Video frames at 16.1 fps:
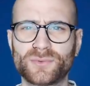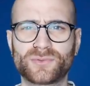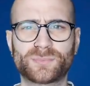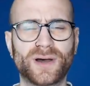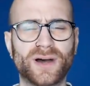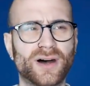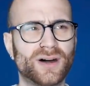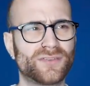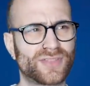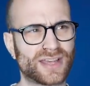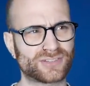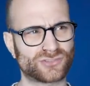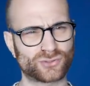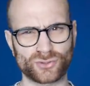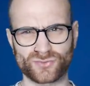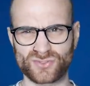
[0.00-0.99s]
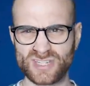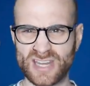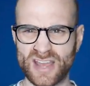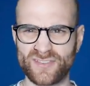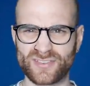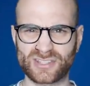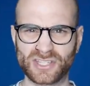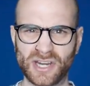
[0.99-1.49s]
was part of that sort of
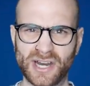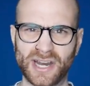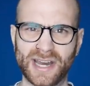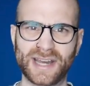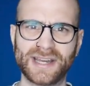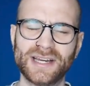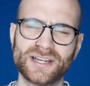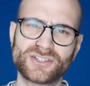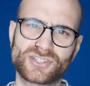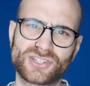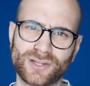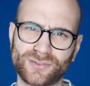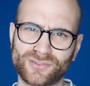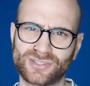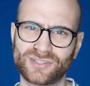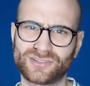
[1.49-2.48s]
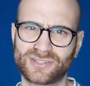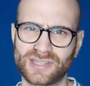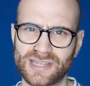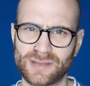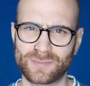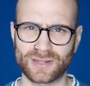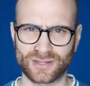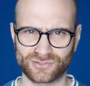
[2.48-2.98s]
never die Chelsea
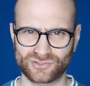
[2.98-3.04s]
team, you know,